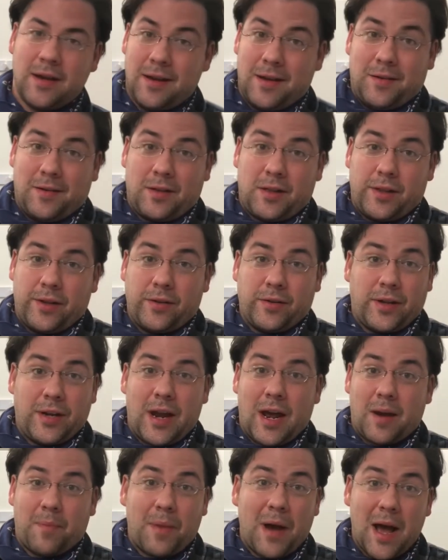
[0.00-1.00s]
clearly
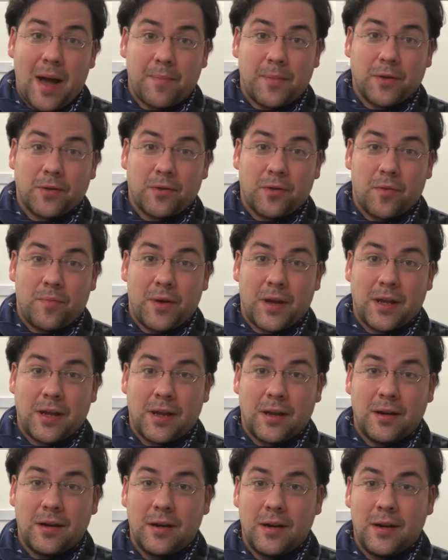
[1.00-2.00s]
not a popular
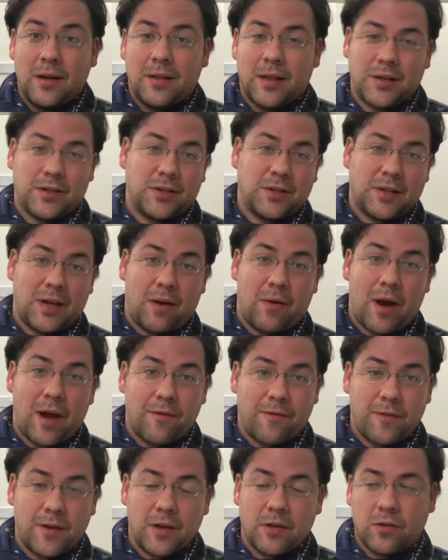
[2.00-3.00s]
opinion. That's just how I
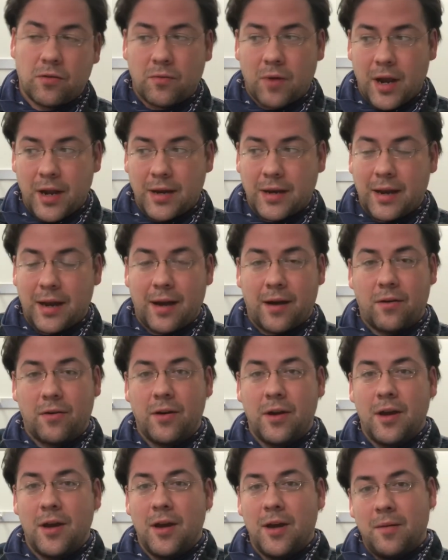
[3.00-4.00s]
feel right now.
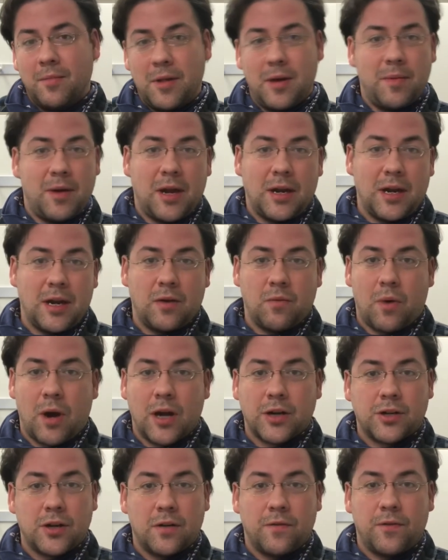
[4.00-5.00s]
Maybe I need to
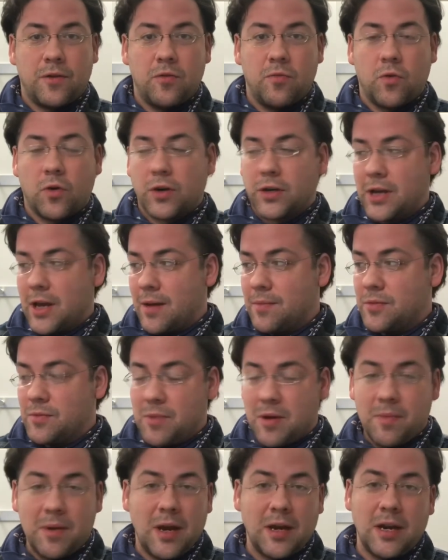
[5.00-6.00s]
watch it a few more times.
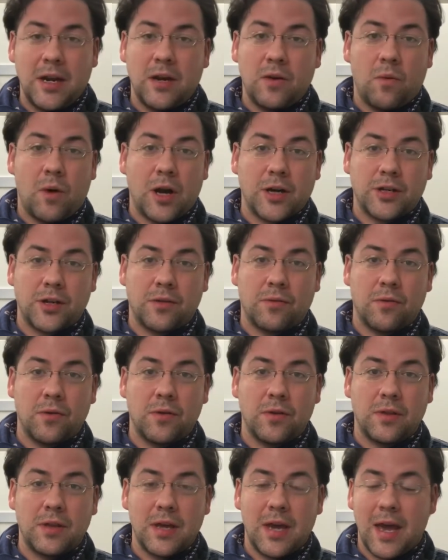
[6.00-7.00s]
Maybe I need to watch it through
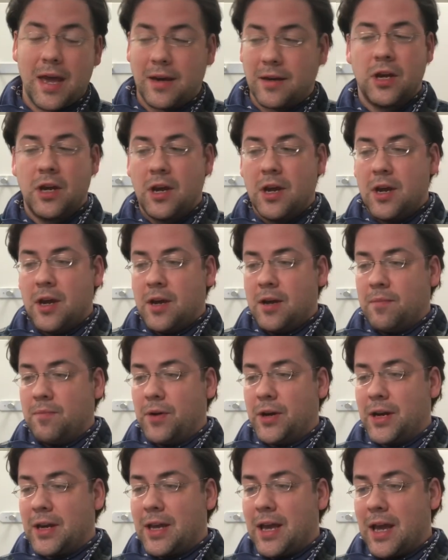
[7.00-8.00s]
to the end.
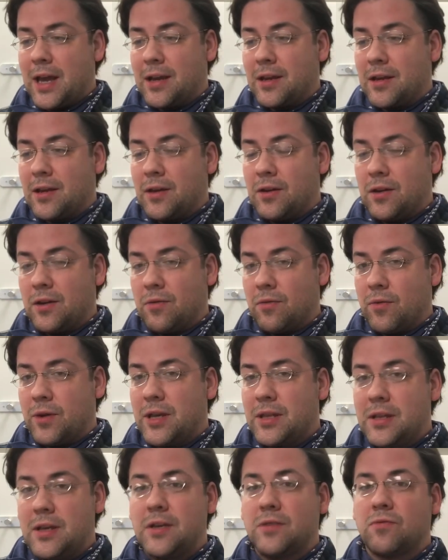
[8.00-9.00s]
But again, you, you,
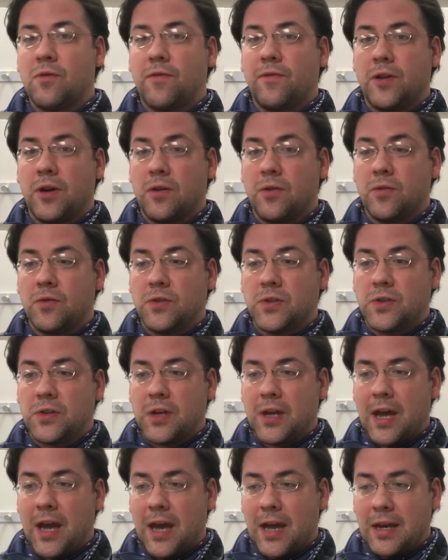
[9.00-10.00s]
read these reviews
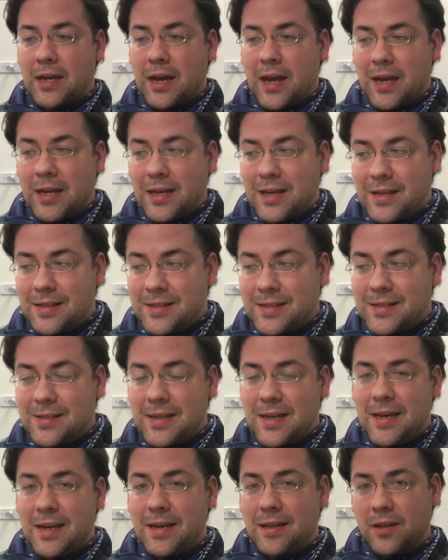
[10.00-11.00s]
and, and you
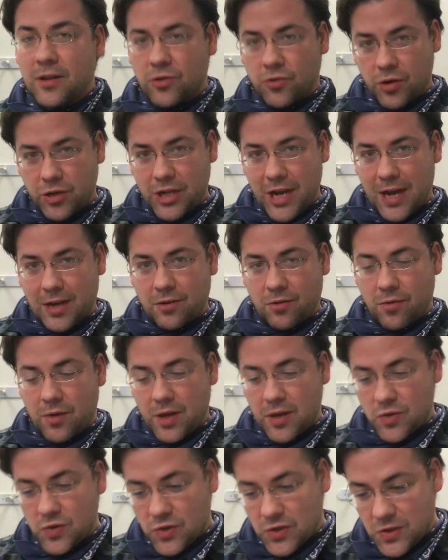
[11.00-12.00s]
see the trajectory,
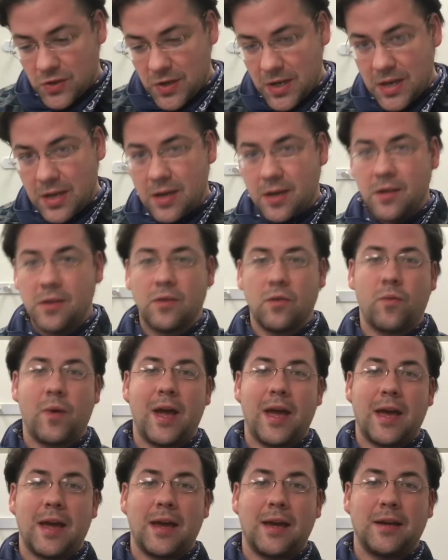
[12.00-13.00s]
you see the
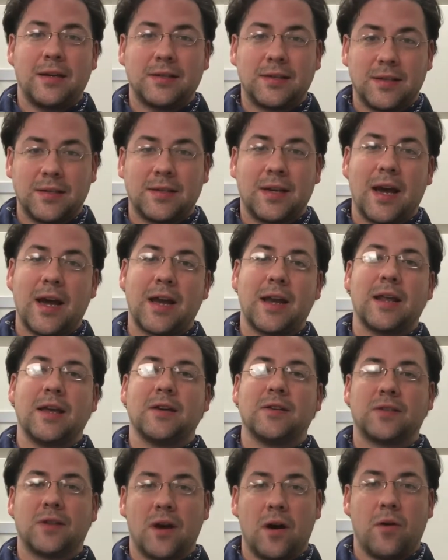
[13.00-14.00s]
way society
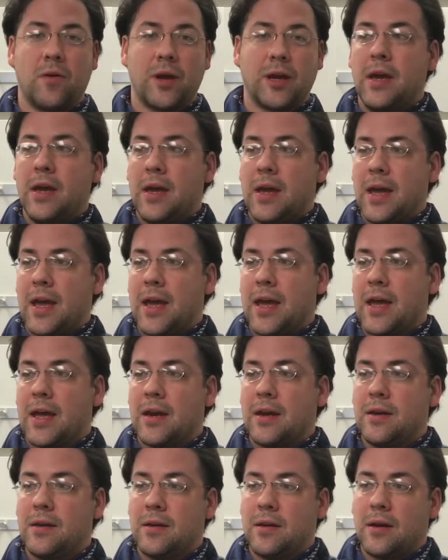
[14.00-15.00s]
is going.
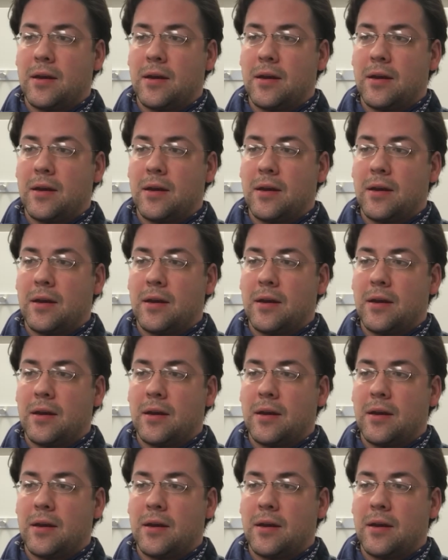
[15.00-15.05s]
And